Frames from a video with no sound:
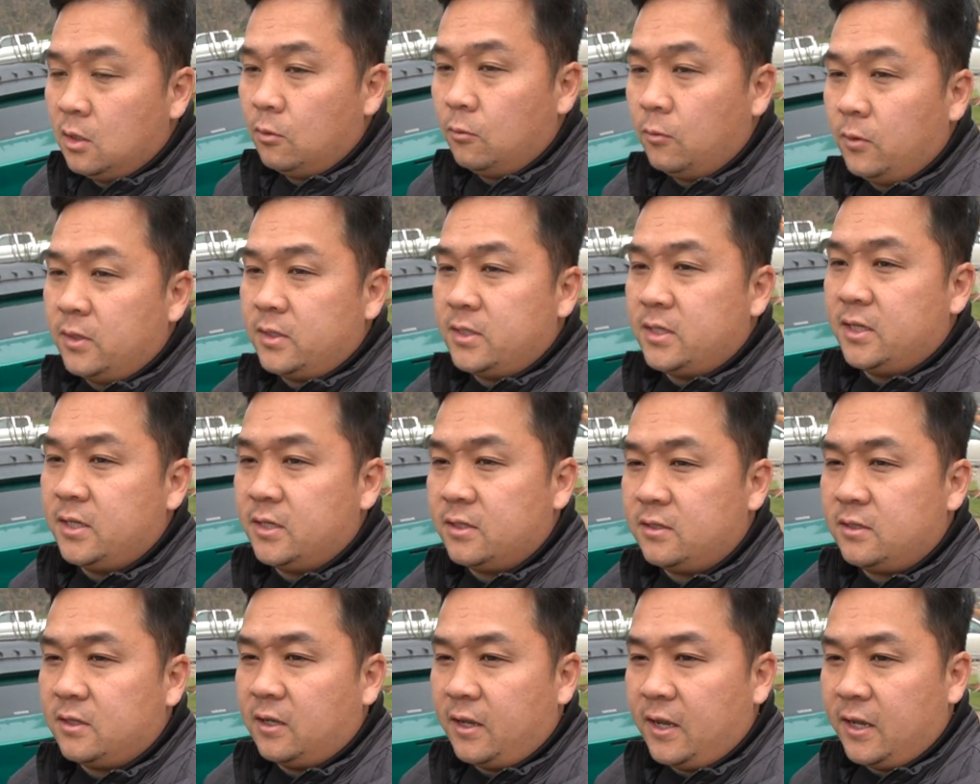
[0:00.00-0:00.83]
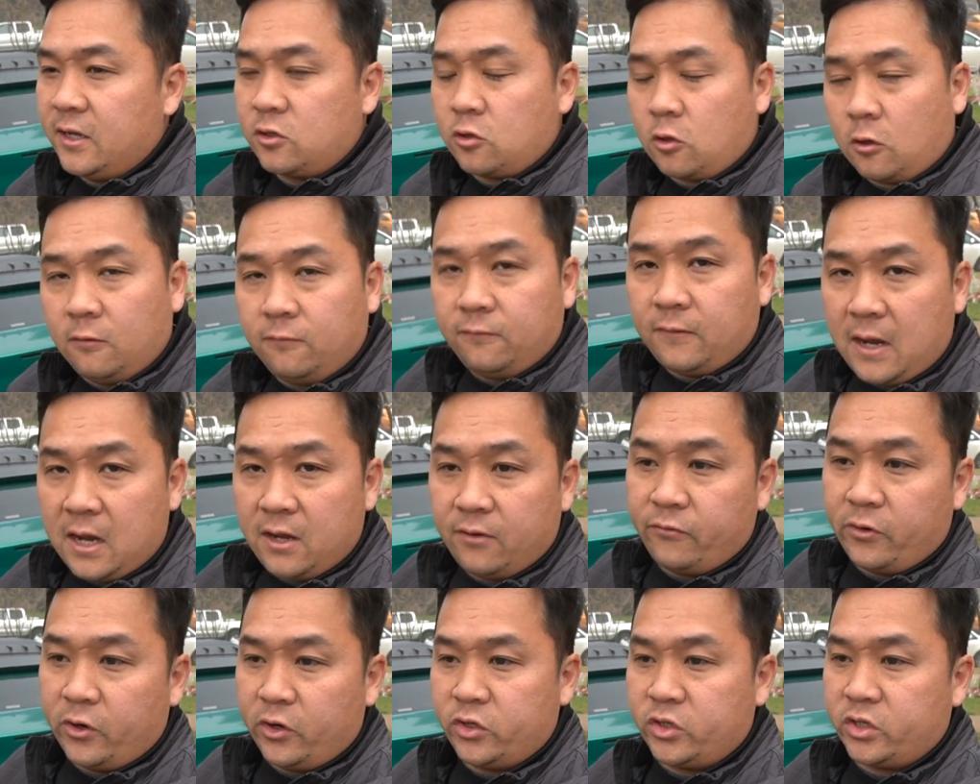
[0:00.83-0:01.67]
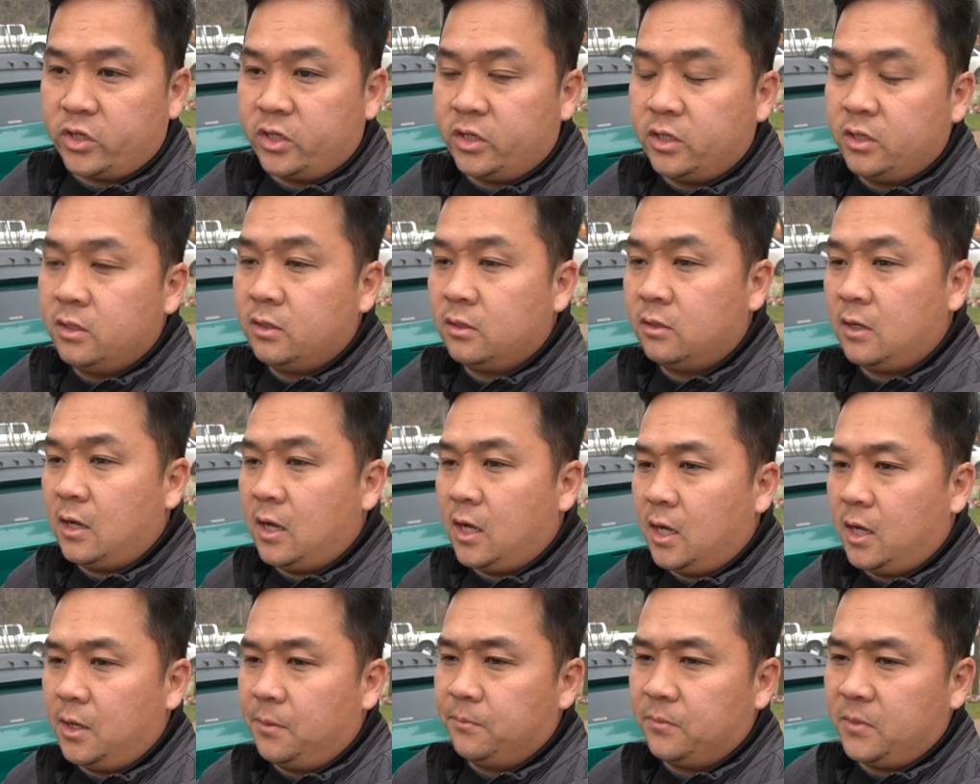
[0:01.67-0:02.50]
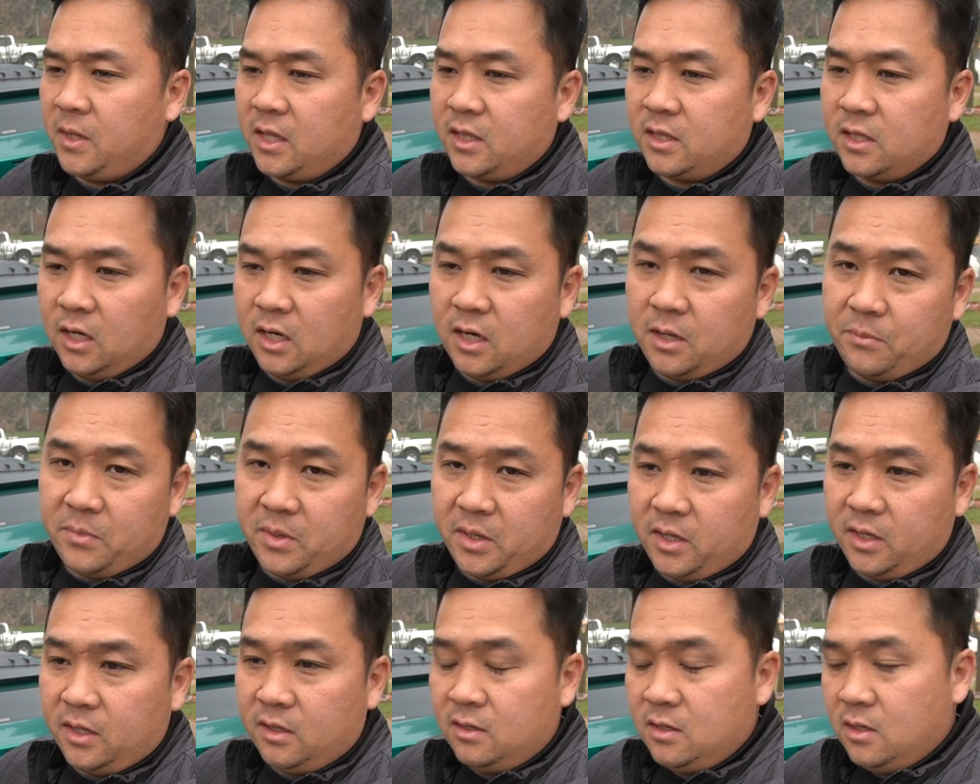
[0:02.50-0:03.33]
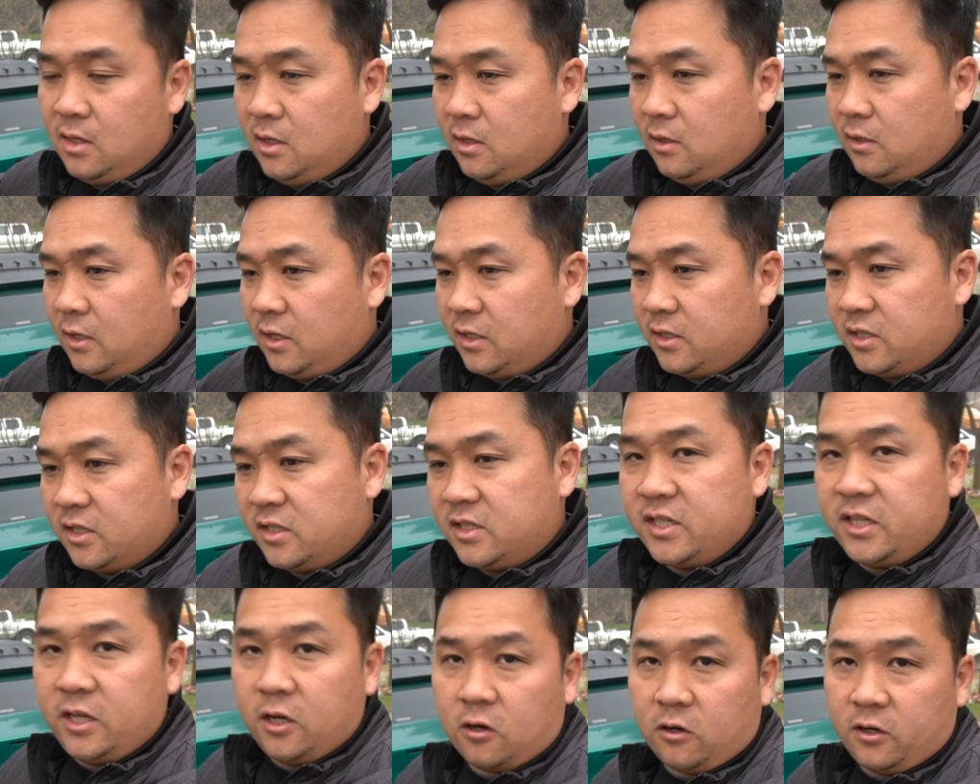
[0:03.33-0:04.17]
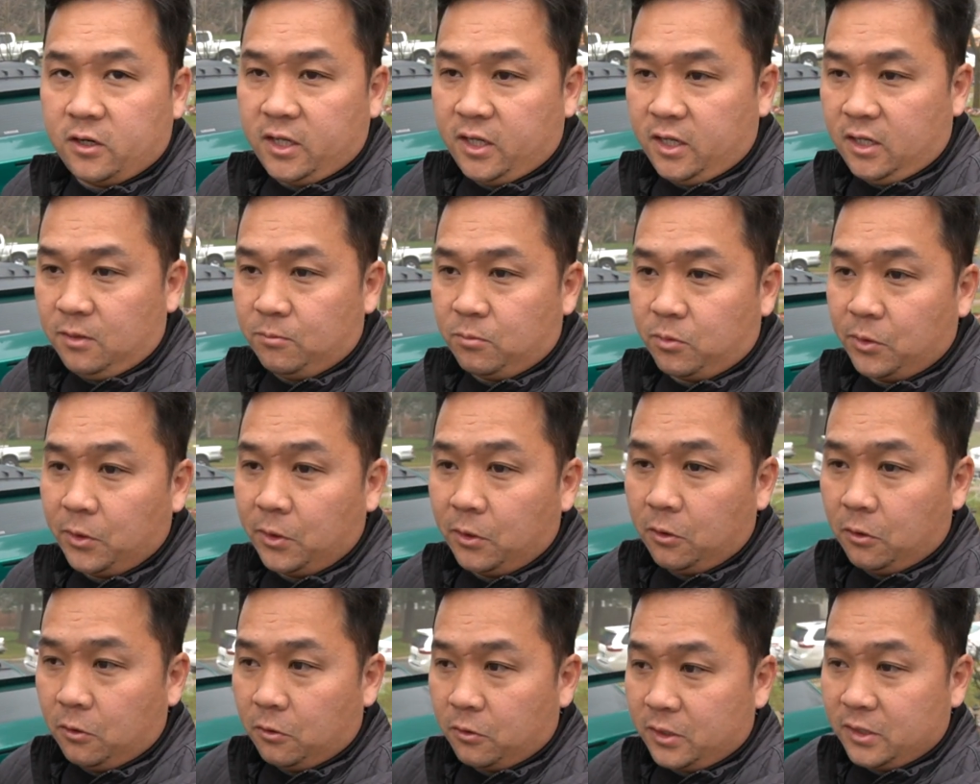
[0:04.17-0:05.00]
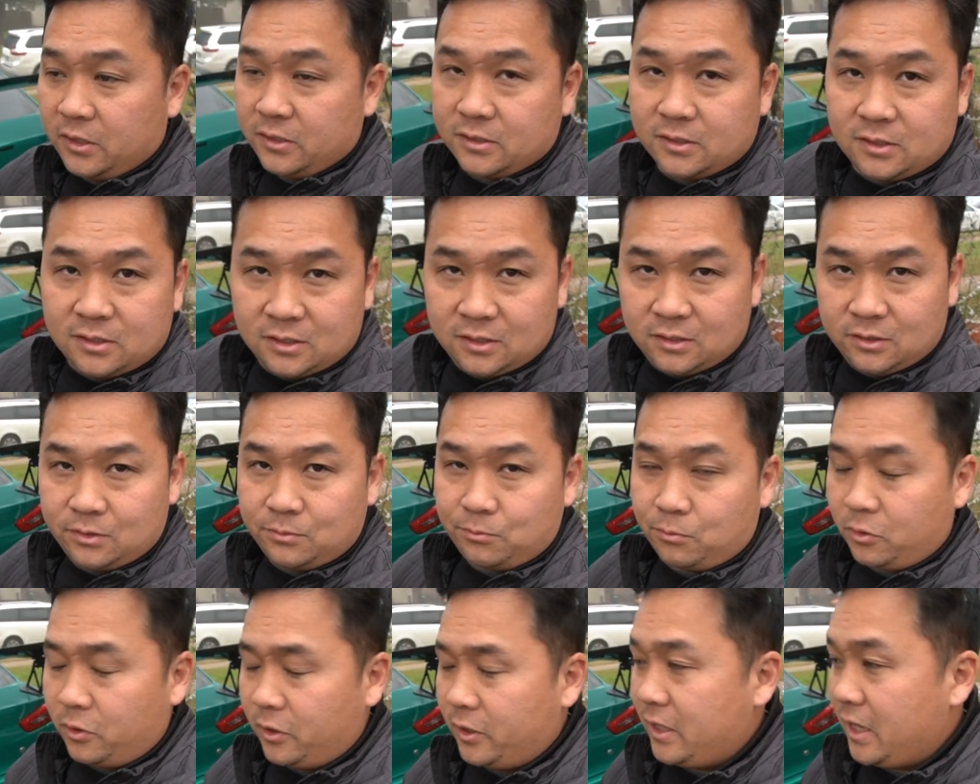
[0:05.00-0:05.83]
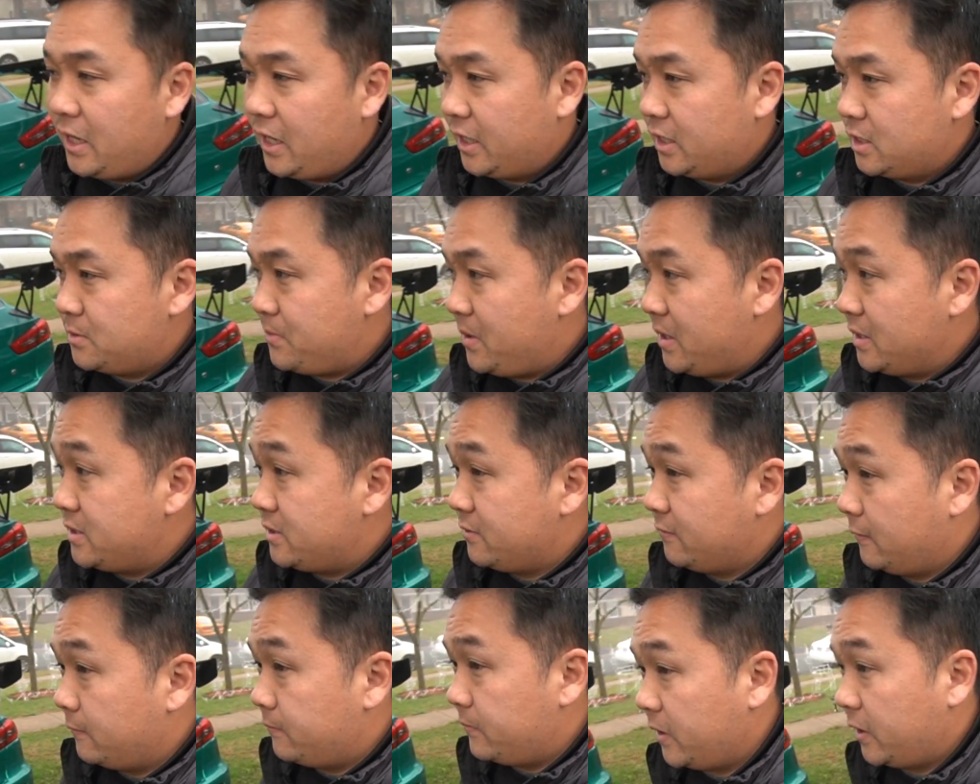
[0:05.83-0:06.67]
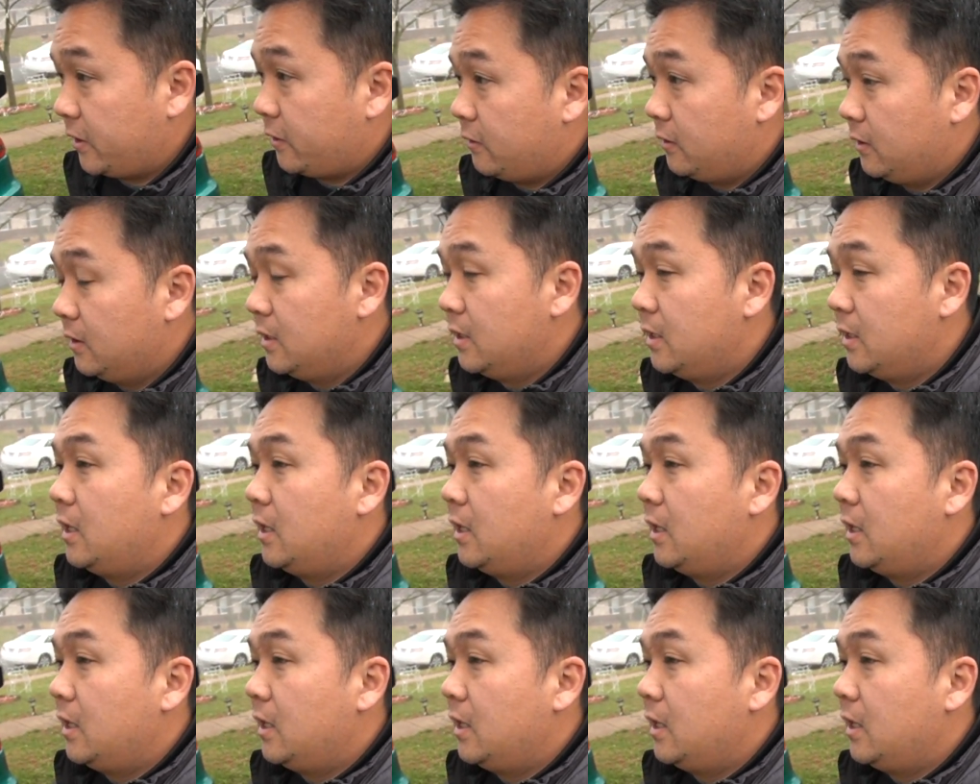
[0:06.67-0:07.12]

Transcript: which is the SR5 version, not the limited, not the TRD Pro, because it's pretty dang expensive up there.